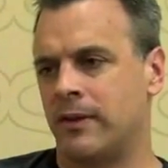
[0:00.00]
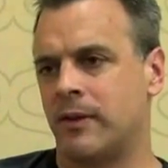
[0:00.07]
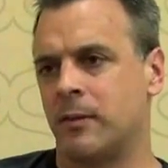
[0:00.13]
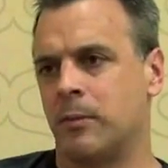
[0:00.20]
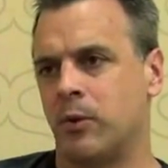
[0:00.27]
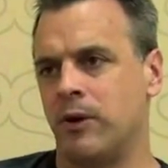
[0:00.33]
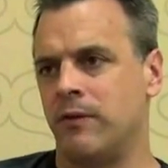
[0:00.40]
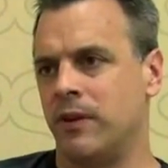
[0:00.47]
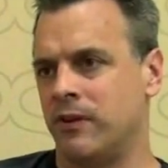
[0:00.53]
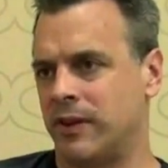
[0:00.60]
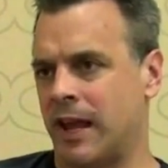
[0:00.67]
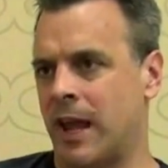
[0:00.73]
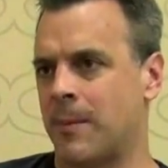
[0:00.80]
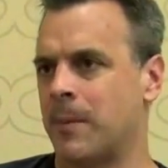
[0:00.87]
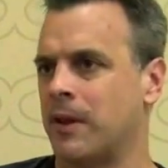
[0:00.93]
the previous
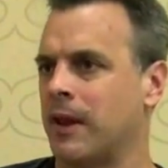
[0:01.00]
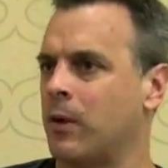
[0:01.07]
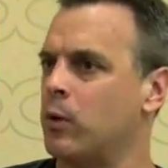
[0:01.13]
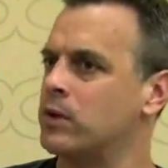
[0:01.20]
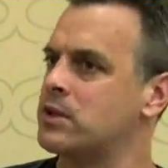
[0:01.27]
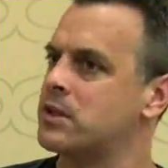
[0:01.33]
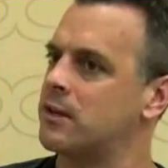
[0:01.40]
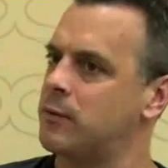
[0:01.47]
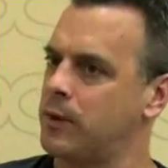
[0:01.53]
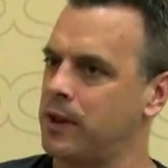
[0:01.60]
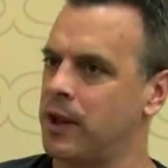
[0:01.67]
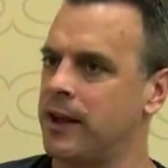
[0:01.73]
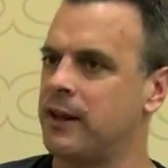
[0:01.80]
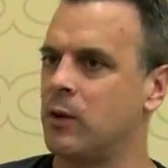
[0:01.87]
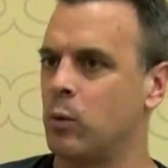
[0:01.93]
game and what stuff we
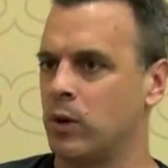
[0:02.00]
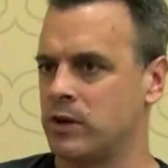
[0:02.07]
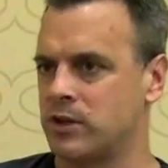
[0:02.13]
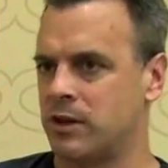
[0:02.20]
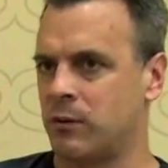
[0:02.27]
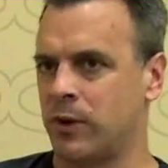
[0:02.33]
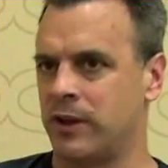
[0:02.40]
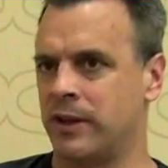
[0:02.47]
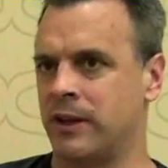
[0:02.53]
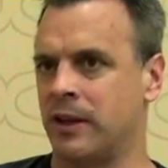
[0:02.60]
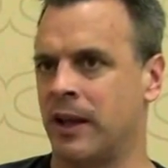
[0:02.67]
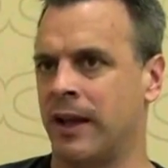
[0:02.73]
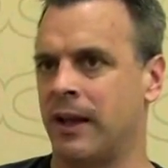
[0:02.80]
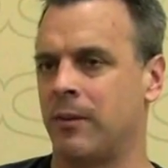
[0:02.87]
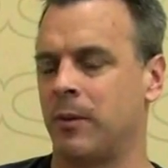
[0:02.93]
liked and what stuff we didn't
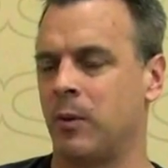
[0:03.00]
like.